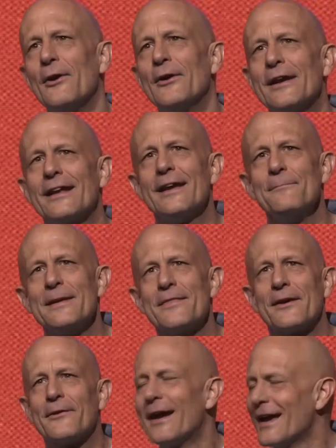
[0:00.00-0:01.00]
Lord, give me
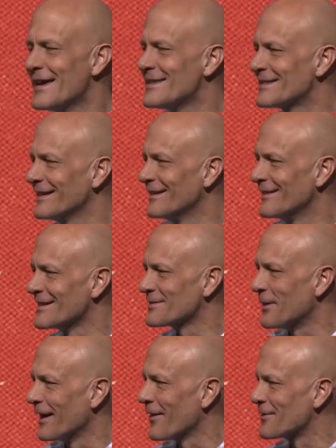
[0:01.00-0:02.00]
the grace, you know, just
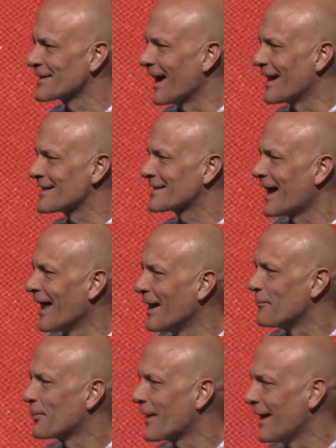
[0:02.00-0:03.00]
one of those kind of
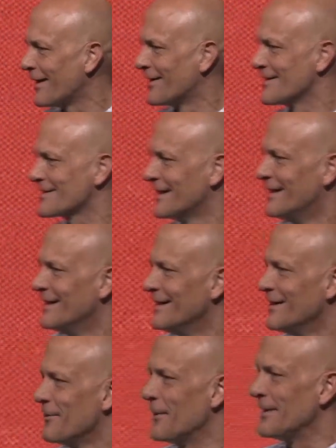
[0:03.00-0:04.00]
silent prayers
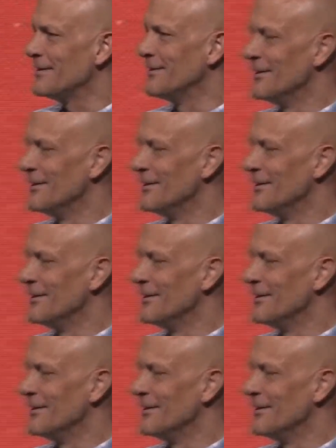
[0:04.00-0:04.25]
when you